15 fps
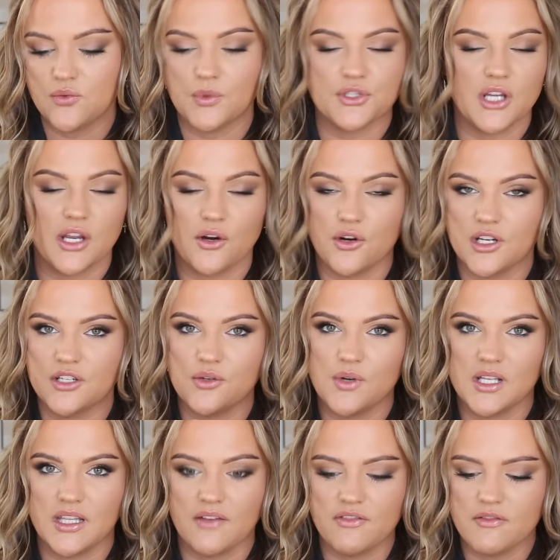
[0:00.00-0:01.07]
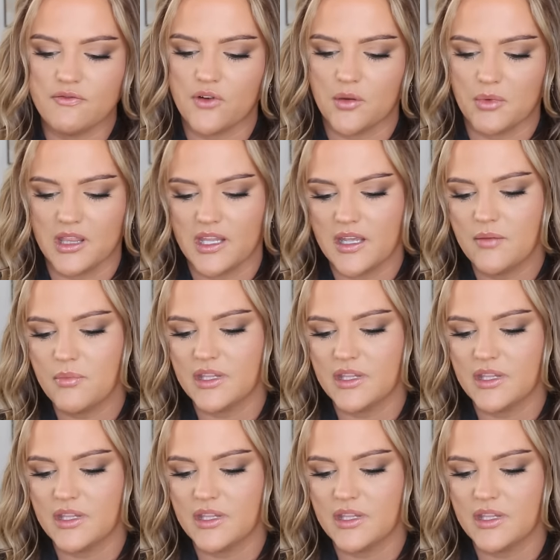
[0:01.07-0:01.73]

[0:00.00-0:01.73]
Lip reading: which I already knew I love the formula,